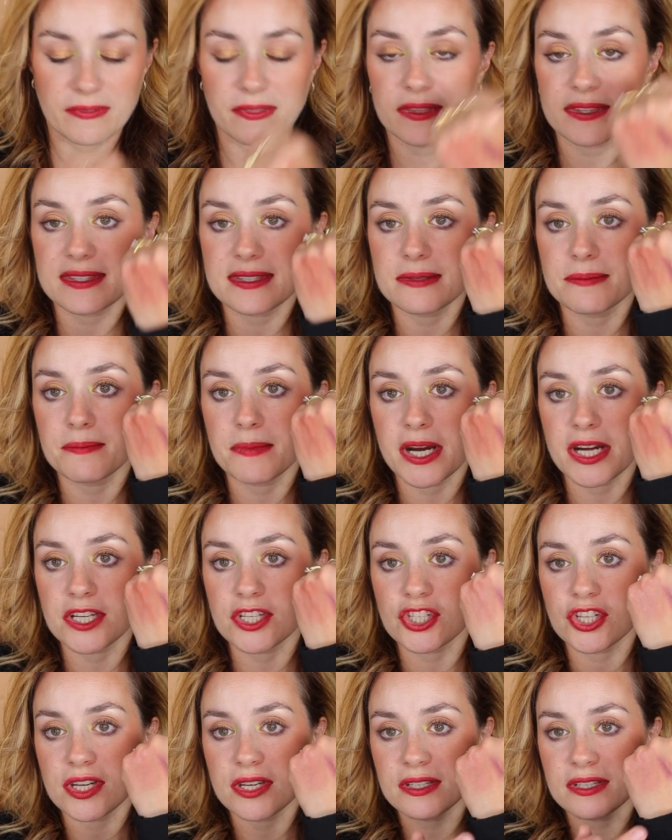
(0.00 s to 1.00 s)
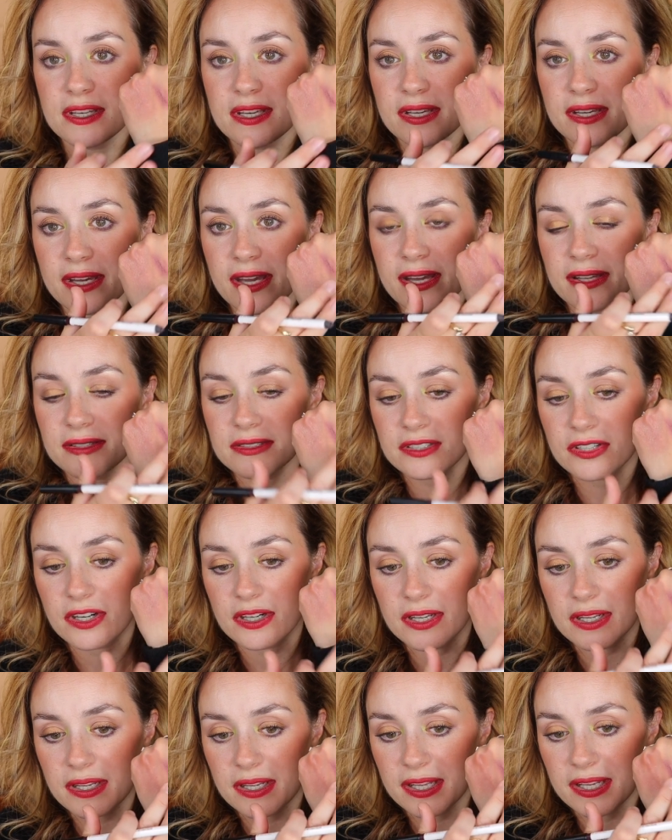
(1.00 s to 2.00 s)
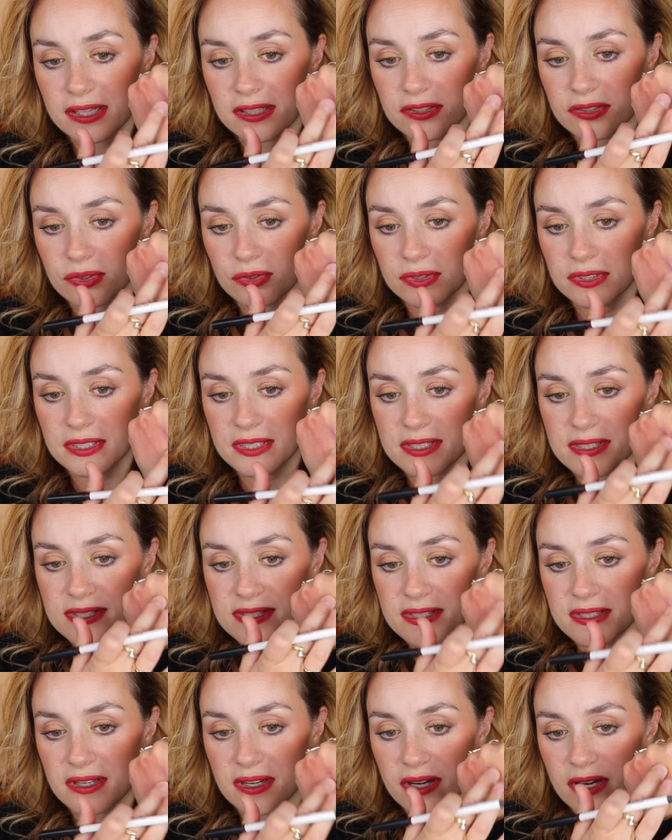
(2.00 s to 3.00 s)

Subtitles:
smudge it, and turn it into this